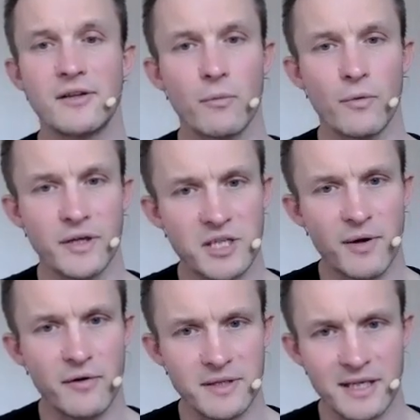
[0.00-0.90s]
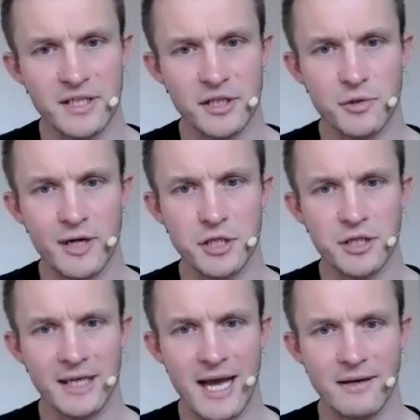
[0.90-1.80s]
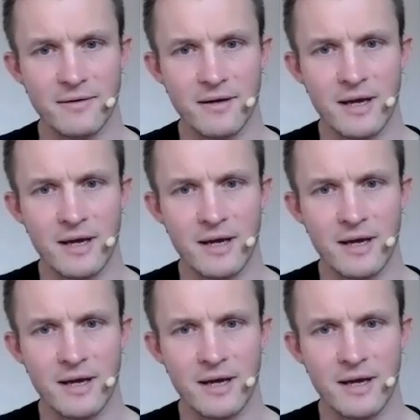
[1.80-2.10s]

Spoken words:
don't want to experience that situation again.